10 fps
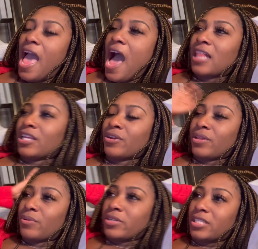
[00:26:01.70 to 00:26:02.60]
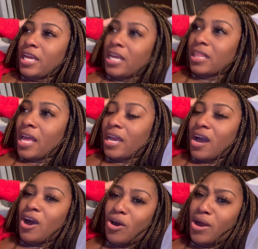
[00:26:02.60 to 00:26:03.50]
I literally was saying like,
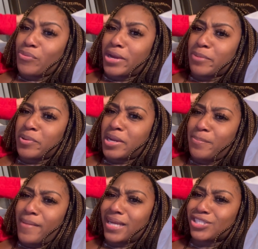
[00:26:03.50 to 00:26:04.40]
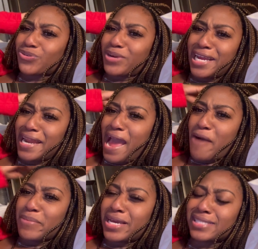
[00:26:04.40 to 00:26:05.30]
oh, I want to put up my tree
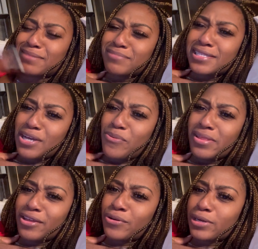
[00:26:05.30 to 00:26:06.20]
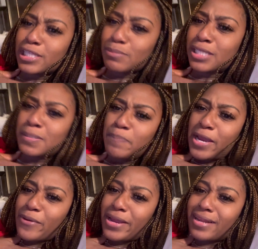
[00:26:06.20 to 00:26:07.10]
now because I'm so in the Christmas
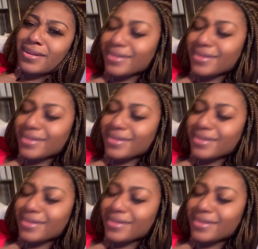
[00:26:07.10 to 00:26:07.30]
spirit.